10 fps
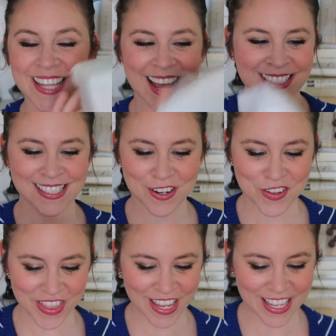last
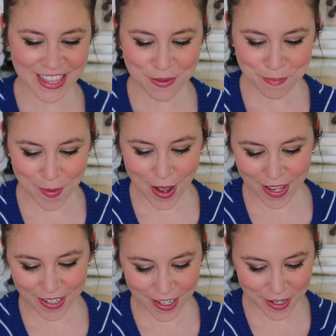little thing in the
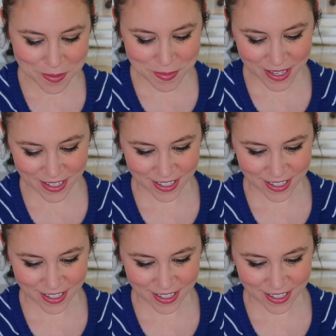bottom.